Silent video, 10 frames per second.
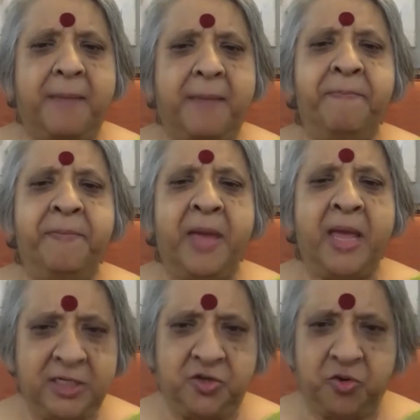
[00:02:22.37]
there are
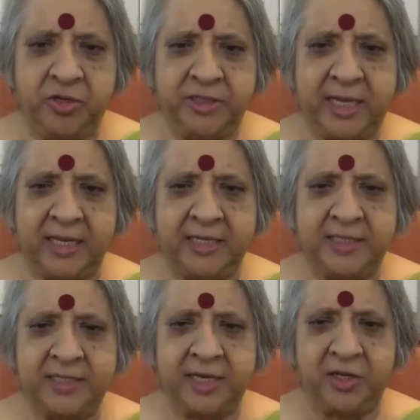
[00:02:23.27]
many stories I
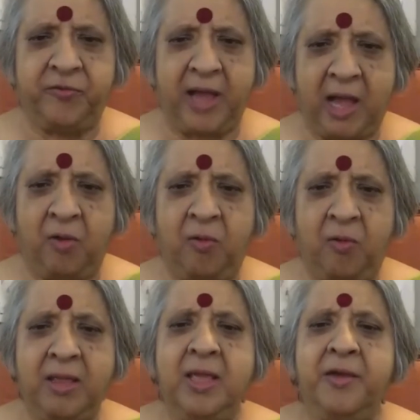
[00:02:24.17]
can tell you of
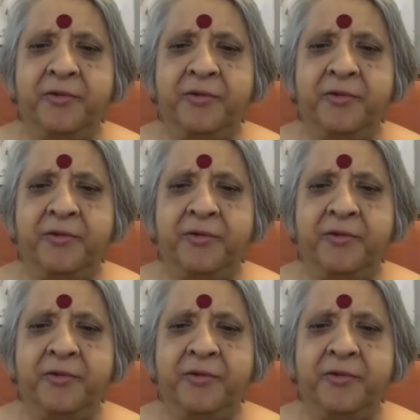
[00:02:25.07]
how